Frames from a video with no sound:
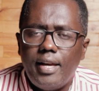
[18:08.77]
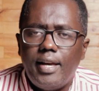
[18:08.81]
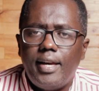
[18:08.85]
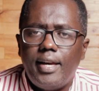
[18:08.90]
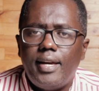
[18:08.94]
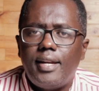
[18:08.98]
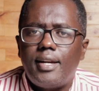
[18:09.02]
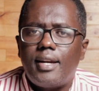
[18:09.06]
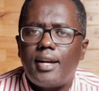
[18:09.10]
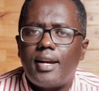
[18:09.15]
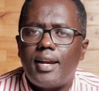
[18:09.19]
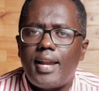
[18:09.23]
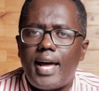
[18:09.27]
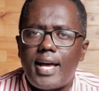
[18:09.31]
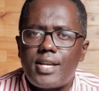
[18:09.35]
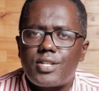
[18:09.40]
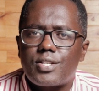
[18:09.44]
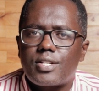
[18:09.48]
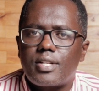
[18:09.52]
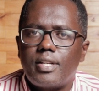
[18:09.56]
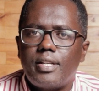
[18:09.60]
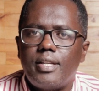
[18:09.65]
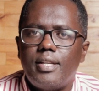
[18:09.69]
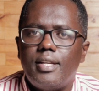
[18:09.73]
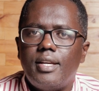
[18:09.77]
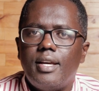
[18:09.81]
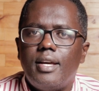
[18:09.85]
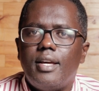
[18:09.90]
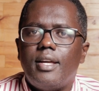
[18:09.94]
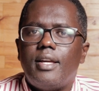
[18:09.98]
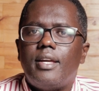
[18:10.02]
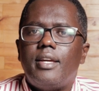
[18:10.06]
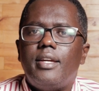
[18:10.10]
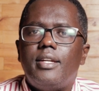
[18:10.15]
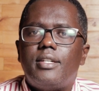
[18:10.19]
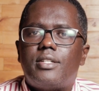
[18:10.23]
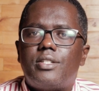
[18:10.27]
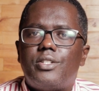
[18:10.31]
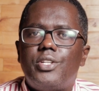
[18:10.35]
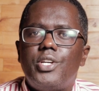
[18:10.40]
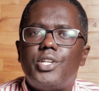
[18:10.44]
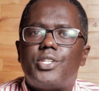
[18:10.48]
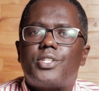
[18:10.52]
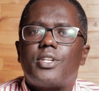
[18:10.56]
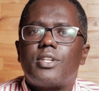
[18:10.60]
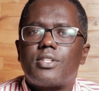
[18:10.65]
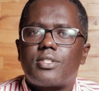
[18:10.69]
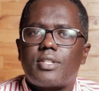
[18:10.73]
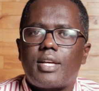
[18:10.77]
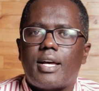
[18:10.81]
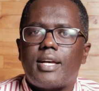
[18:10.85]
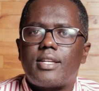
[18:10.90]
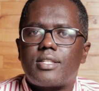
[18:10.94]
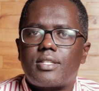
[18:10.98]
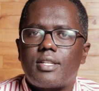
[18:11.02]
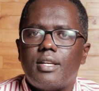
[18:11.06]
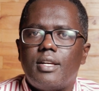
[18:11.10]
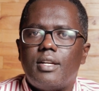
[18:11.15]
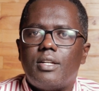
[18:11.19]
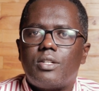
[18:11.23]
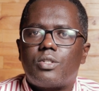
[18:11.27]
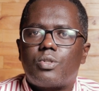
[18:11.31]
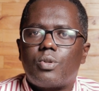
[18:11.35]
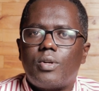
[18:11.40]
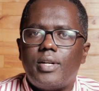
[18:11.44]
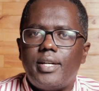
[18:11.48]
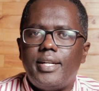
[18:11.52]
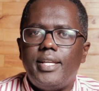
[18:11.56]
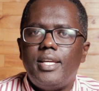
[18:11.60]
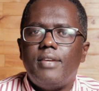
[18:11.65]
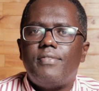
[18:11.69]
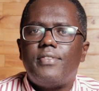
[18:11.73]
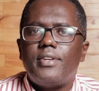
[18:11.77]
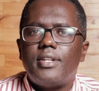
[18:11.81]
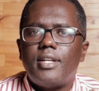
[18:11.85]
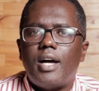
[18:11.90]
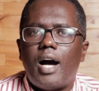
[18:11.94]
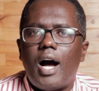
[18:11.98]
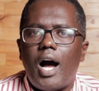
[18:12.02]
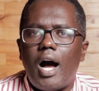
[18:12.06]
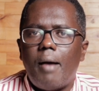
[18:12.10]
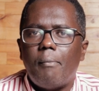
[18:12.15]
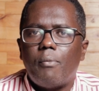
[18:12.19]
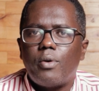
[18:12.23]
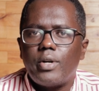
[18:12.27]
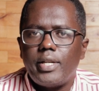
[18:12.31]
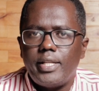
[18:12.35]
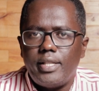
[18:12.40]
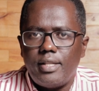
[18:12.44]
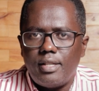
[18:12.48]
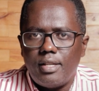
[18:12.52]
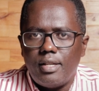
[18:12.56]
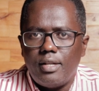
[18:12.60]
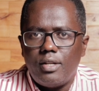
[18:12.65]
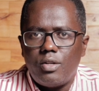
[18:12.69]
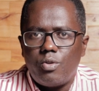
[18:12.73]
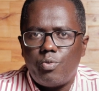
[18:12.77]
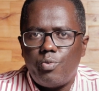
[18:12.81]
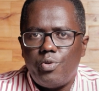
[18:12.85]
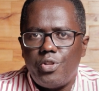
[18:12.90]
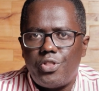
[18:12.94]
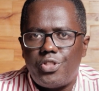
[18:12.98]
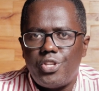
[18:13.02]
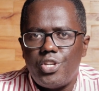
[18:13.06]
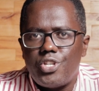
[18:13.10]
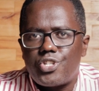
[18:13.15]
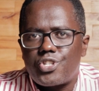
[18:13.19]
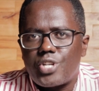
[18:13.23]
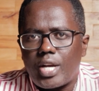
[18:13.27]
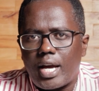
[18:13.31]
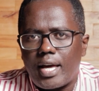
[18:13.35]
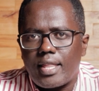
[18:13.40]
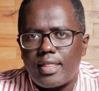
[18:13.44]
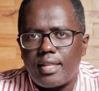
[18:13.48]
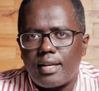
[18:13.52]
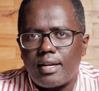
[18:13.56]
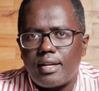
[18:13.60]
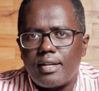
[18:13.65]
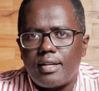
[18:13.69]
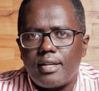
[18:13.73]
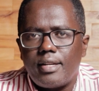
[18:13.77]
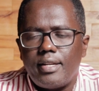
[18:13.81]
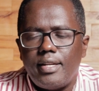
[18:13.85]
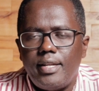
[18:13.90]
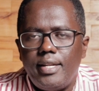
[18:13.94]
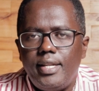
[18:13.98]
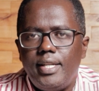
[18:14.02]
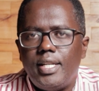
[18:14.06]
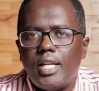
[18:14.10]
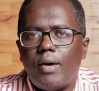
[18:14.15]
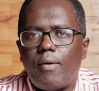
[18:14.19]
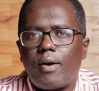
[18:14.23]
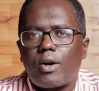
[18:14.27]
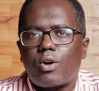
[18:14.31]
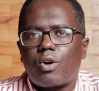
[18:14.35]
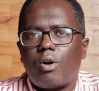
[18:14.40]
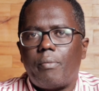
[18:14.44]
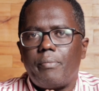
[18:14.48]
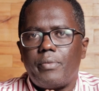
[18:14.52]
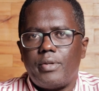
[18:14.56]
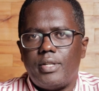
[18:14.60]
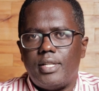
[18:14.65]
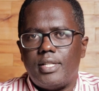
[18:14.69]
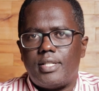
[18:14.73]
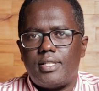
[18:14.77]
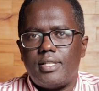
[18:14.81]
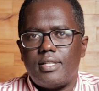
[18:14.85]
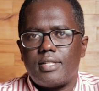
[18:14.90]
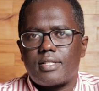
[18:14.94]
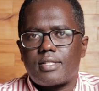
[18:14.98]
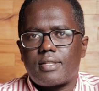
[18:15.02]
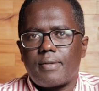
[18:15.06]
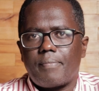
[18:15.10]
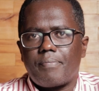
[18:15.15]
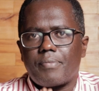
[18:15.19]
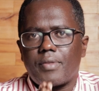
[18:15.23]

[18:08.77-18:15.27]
And lastly, it teaches us to live in harmony with each other in our communities.